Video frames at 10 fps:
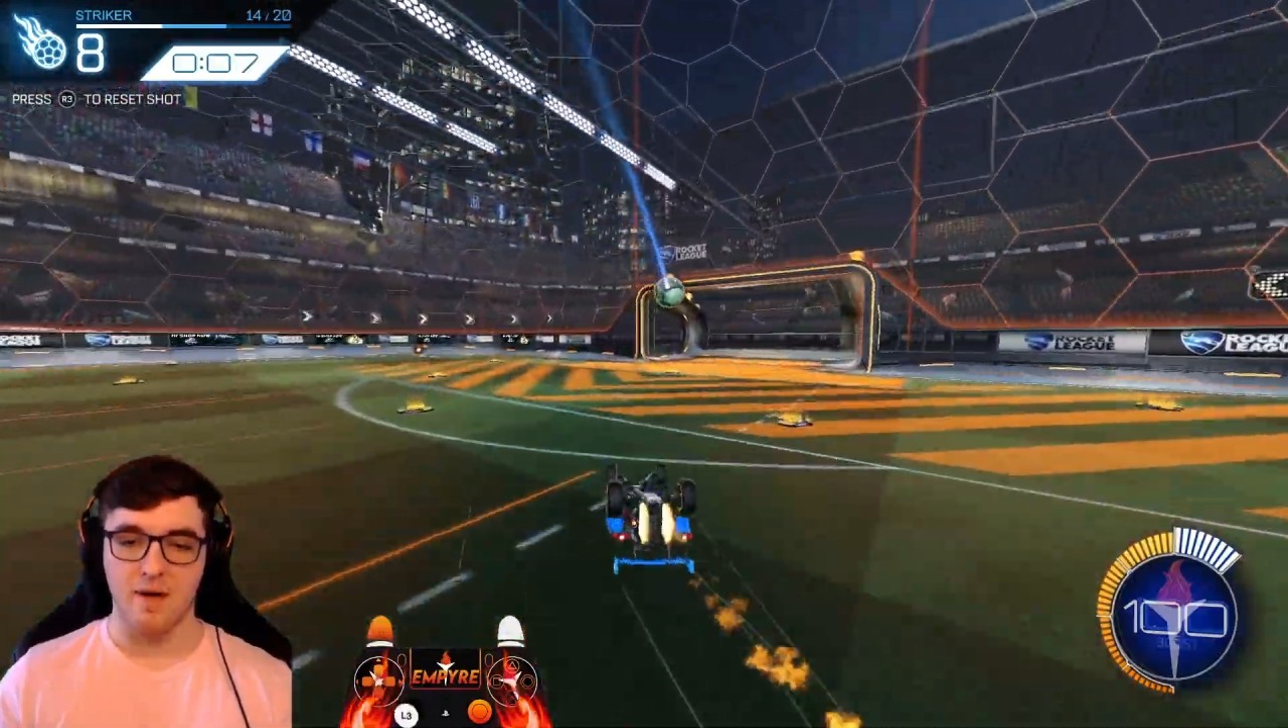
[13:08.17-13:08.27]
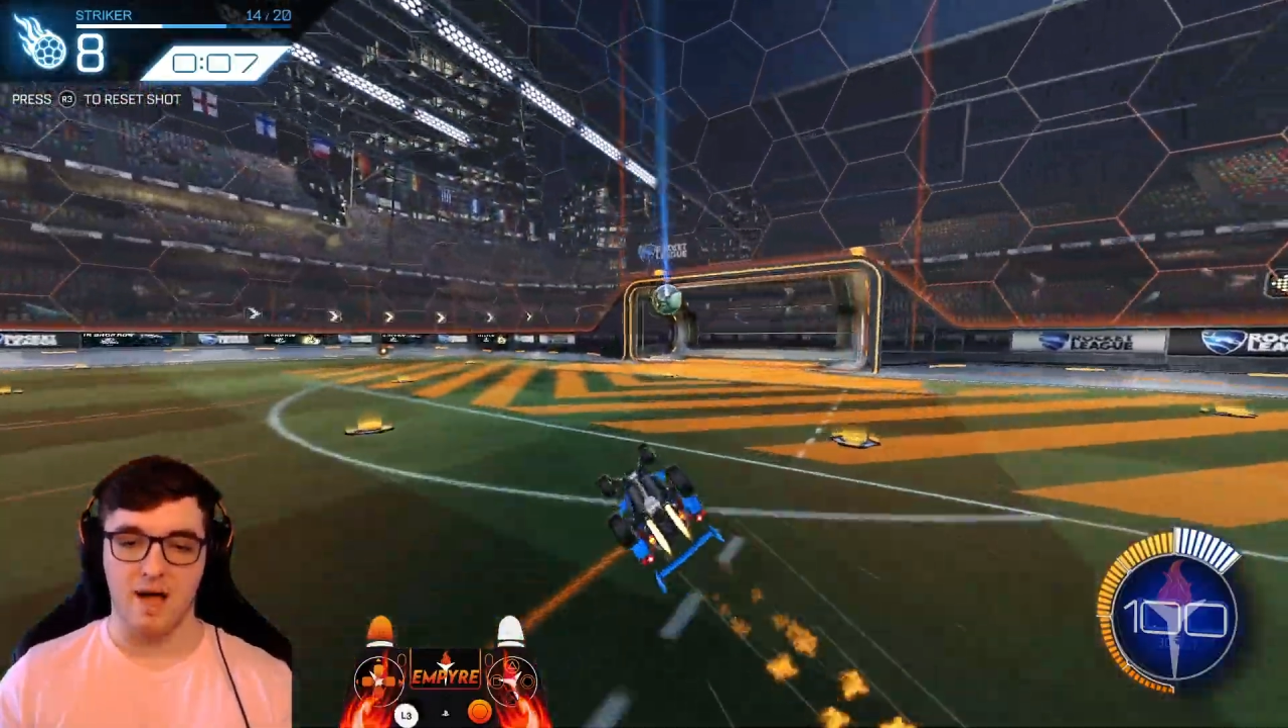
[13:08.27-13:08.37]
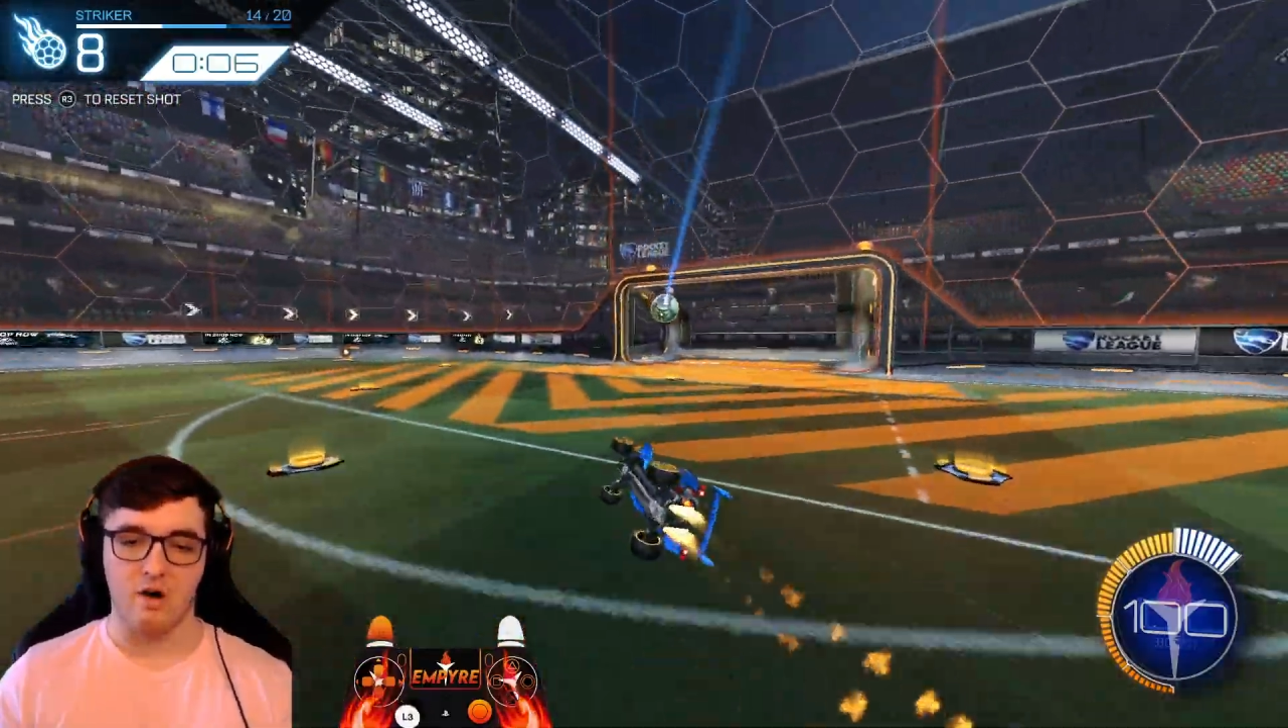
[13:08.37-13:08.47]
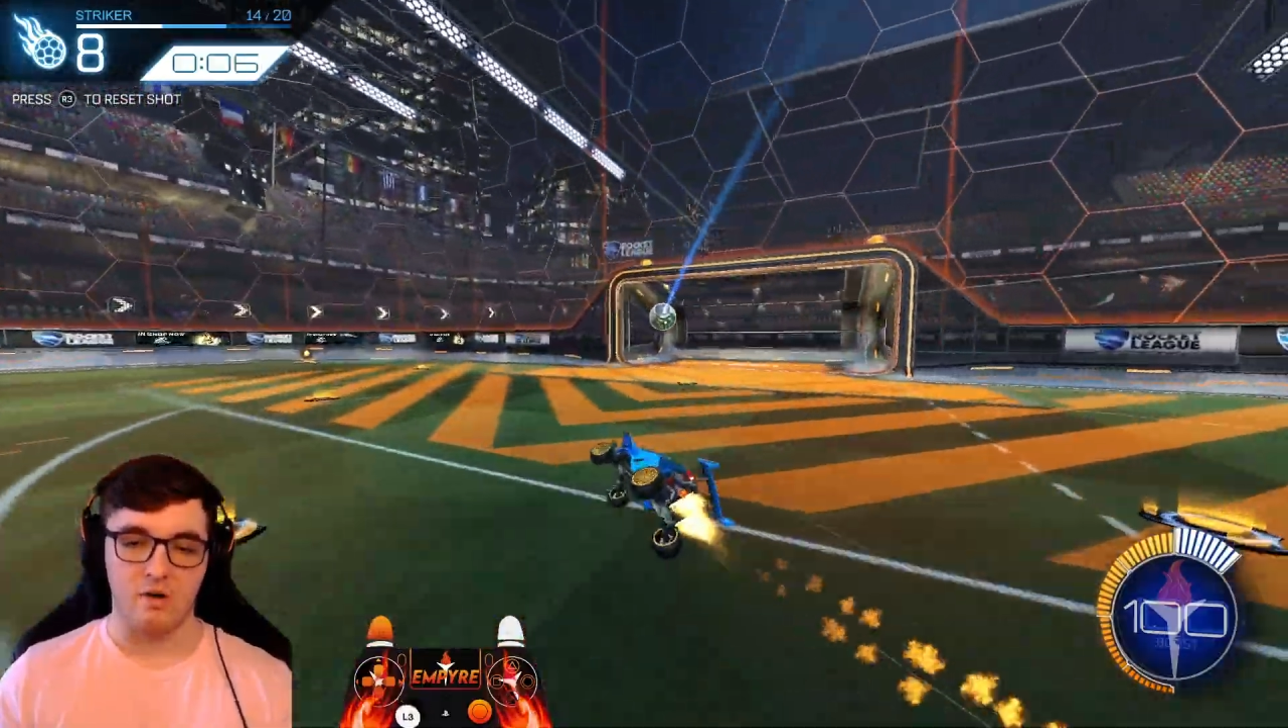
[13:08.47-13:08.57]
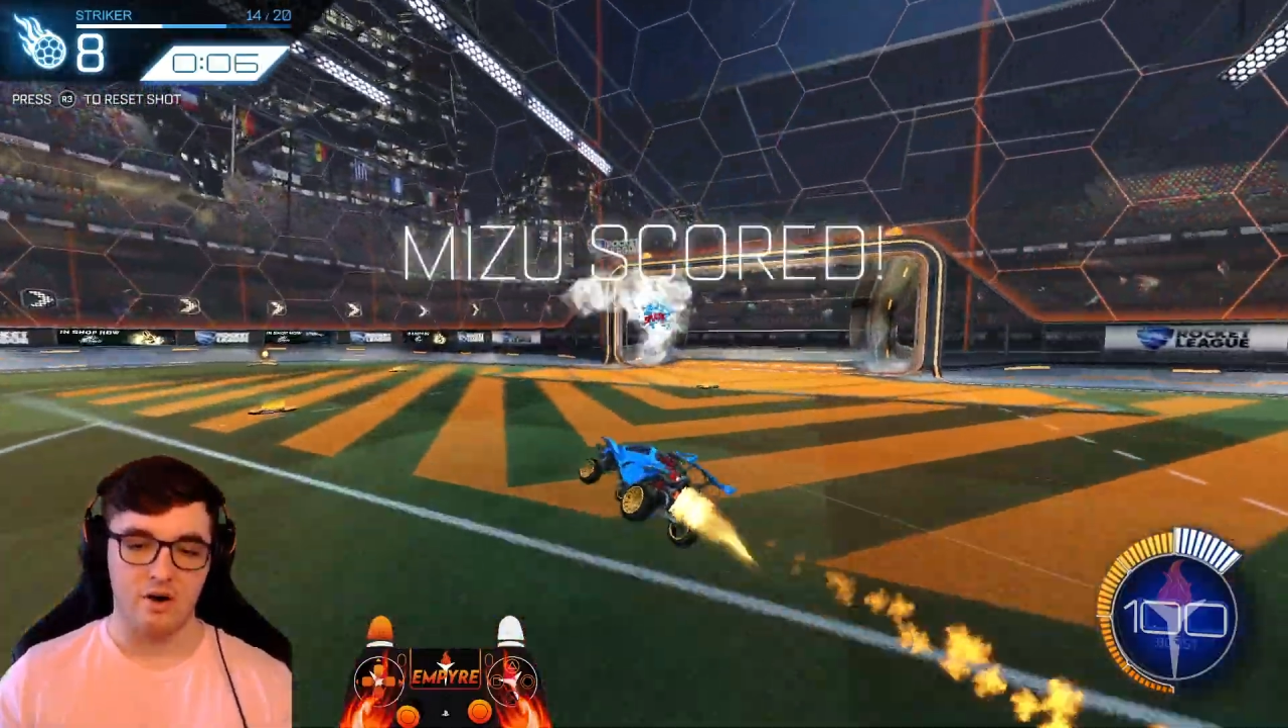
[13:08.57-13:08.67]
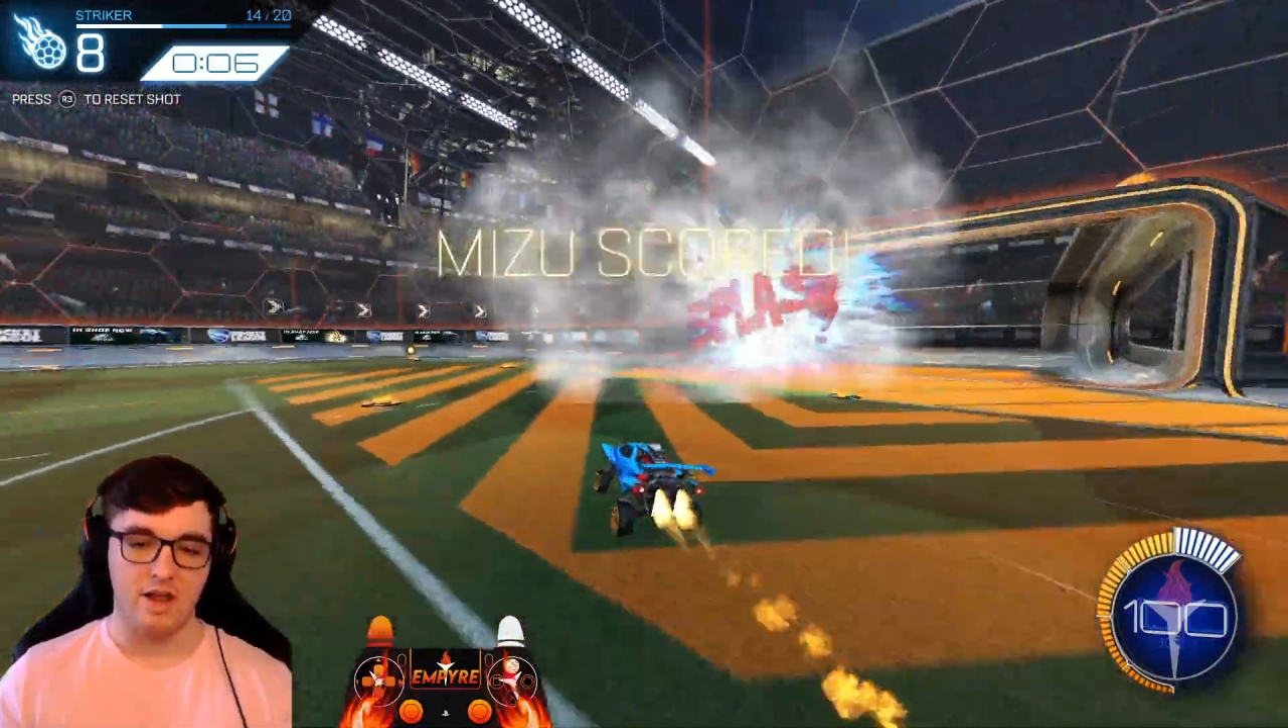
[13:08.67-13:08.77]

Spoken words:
power